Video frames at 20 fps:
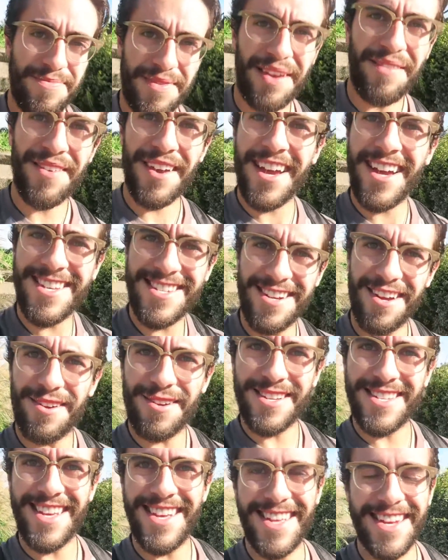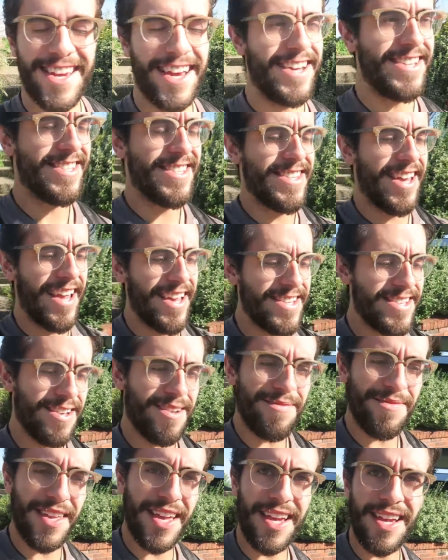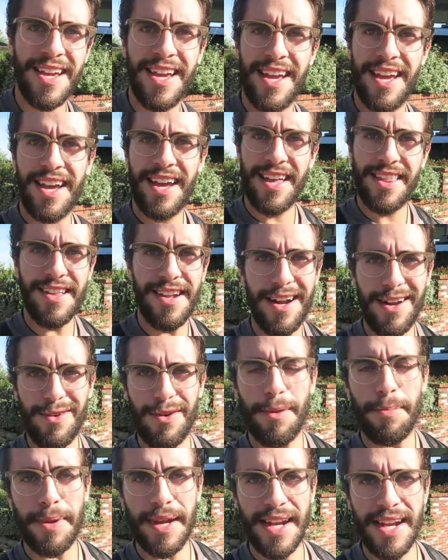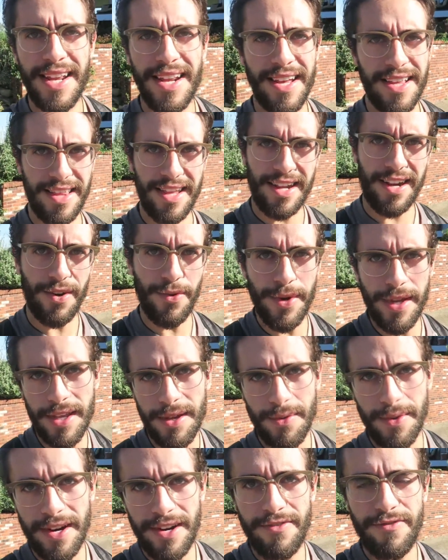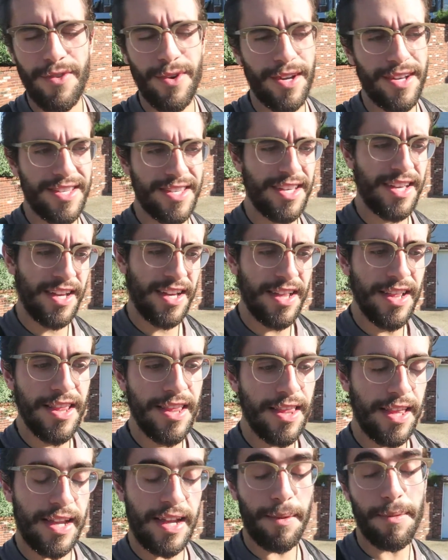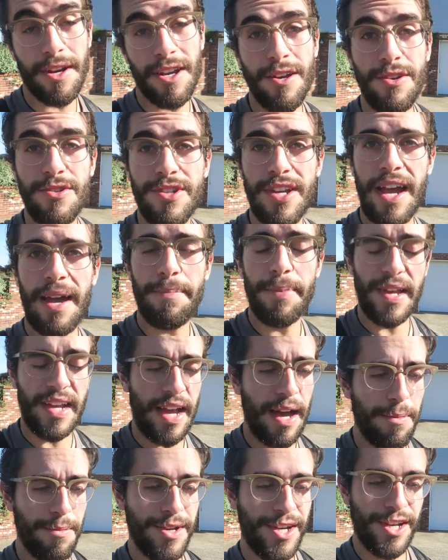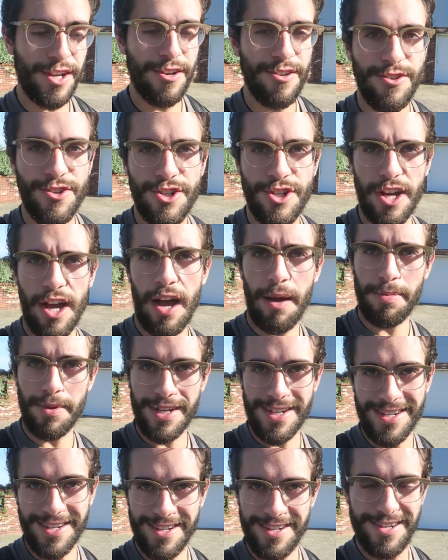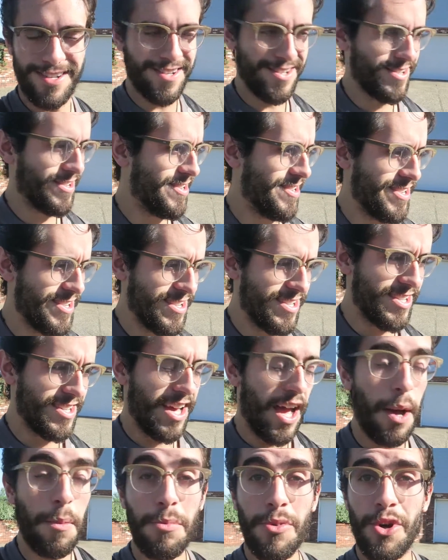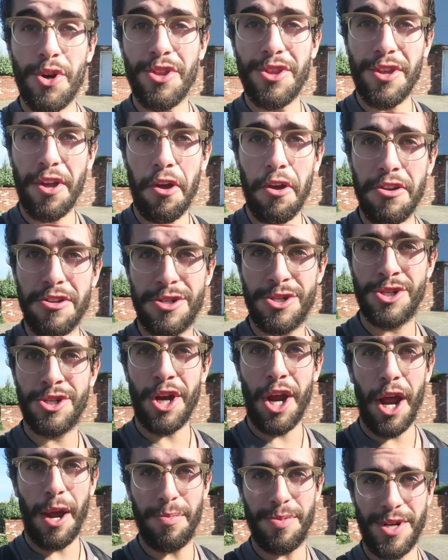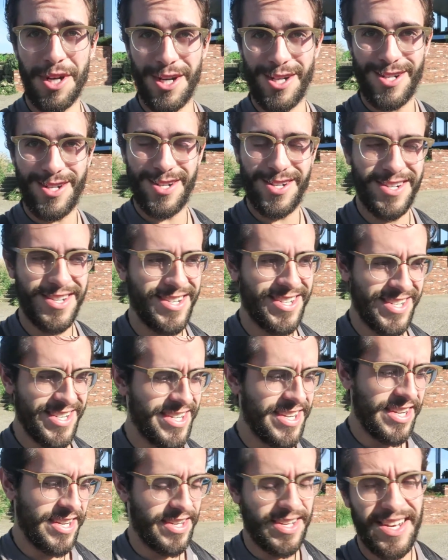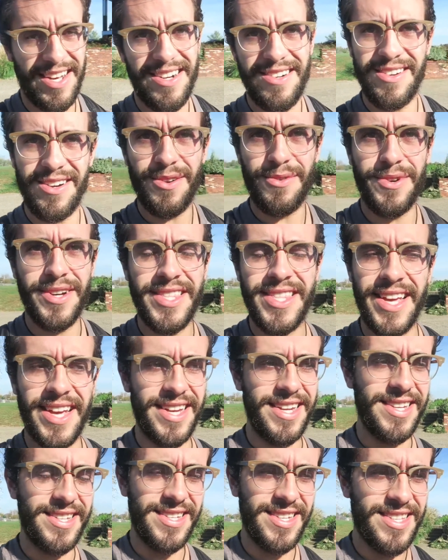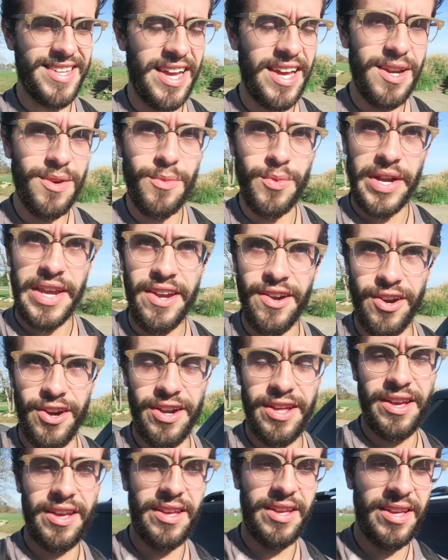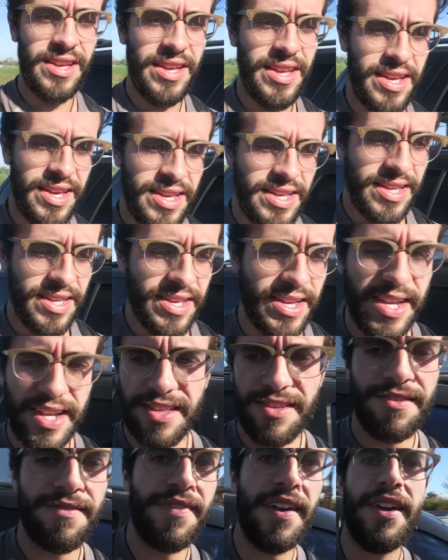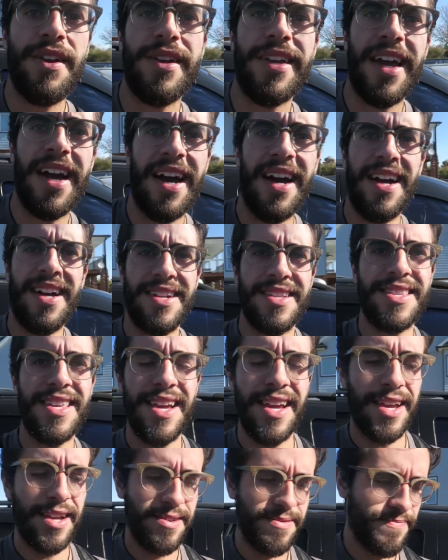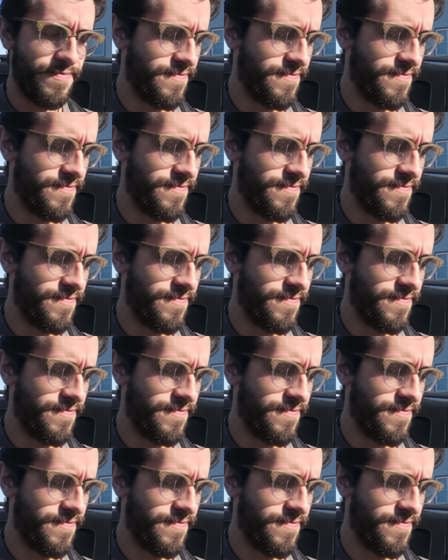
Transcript: Have you guys noticed that like I say something and then I'll repeat it in like a really weird voice? Like I'm gonna go shopping. I'm gonna go shopping. I'm going to go shopping. I don't know what that is. It's kind of weird. Like it's a very odd thing.